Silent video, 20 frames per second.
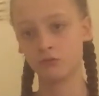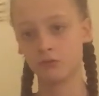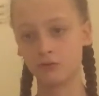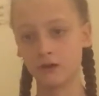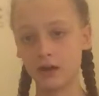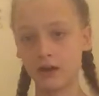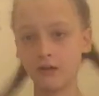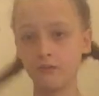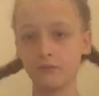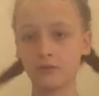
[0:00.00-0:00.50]

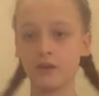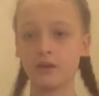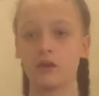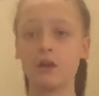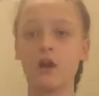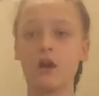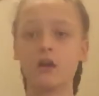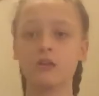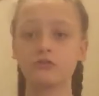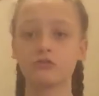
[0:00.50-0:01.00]
12, like
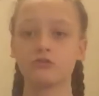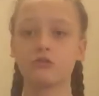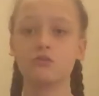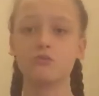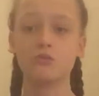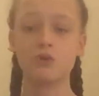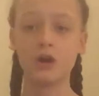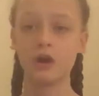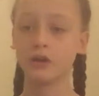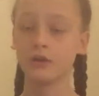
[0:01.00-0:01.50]
article
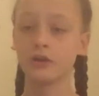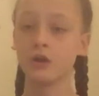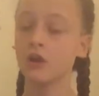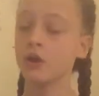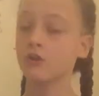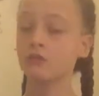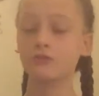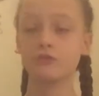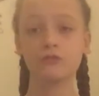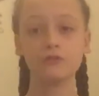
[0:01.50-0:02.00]
1,
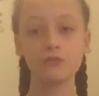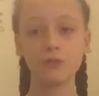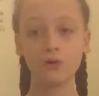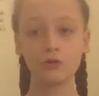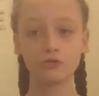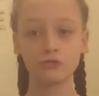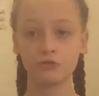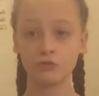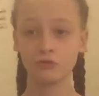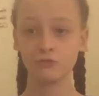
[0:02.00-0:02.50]
do
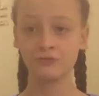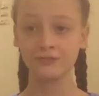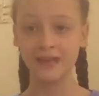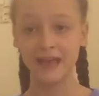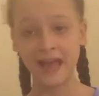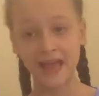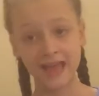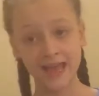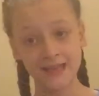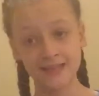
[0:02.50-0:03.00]
not do
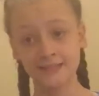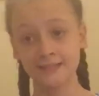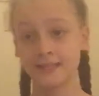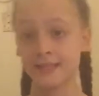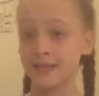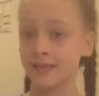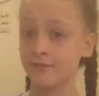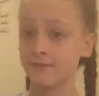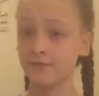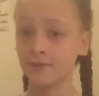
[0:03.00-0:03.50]
dares
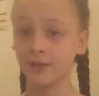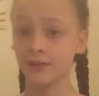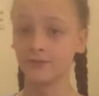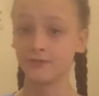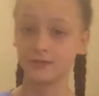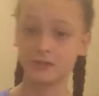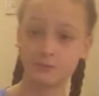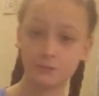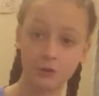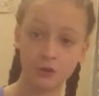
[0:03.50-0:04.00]
even if
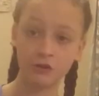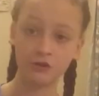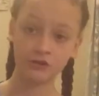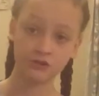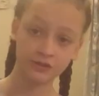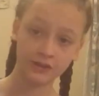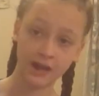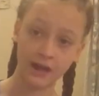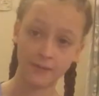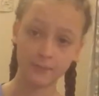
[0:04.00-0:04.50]
it's
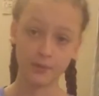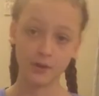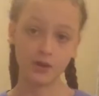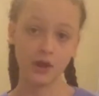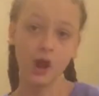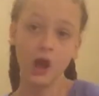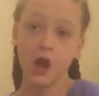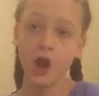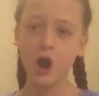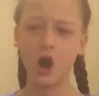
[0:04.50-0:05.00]
supposed to happen.
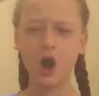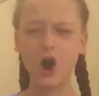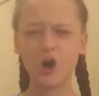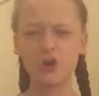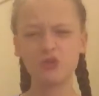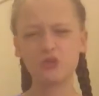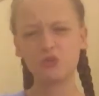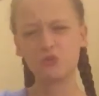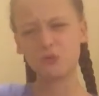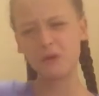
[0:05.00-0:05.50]
I'll
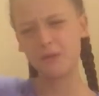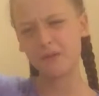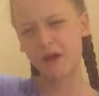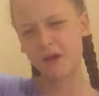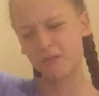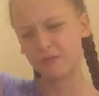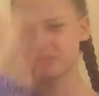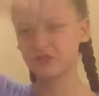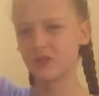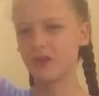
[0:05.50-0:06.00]
just whip
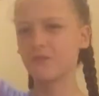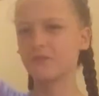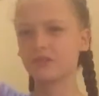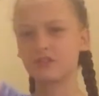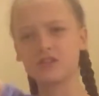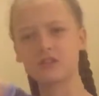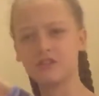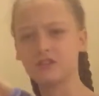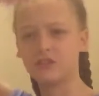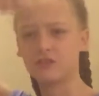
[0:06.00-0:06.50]
out my terms
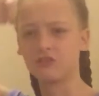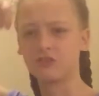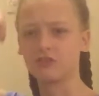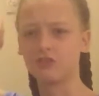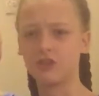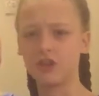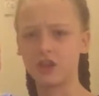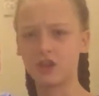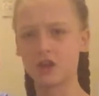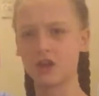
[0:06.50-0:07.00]
and conditions
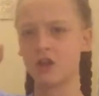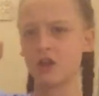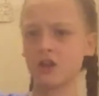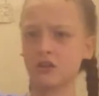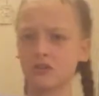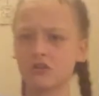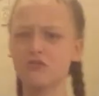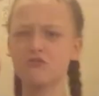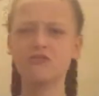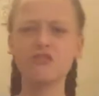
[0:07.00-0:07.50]
like,
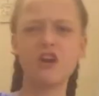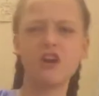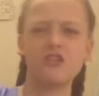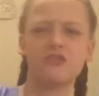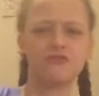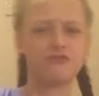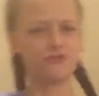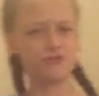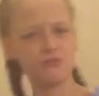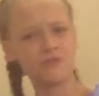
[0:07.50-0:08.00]
you
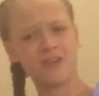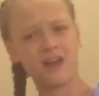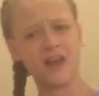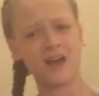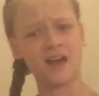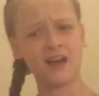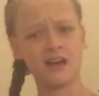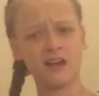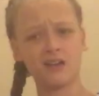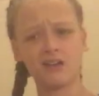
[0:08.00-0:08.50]
can't do
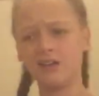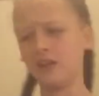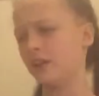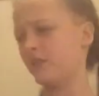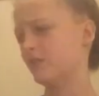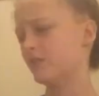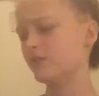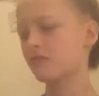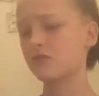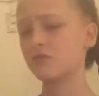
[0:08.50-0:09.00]
that,
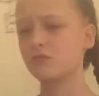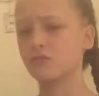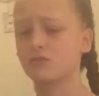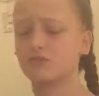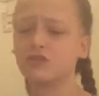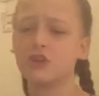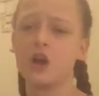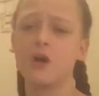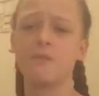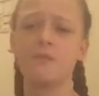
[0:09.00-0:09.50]
like the school's
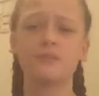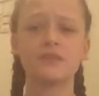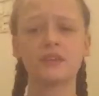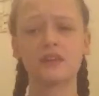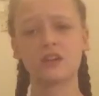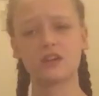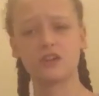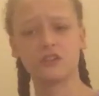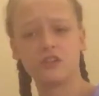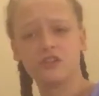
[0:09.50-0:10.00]
terms
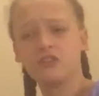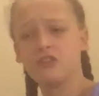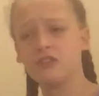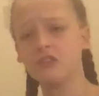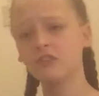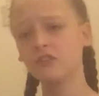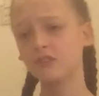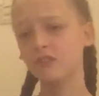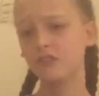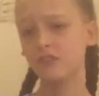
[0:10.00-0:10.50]
and
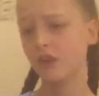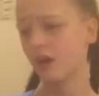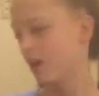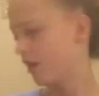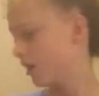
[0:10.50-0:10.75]
conditions.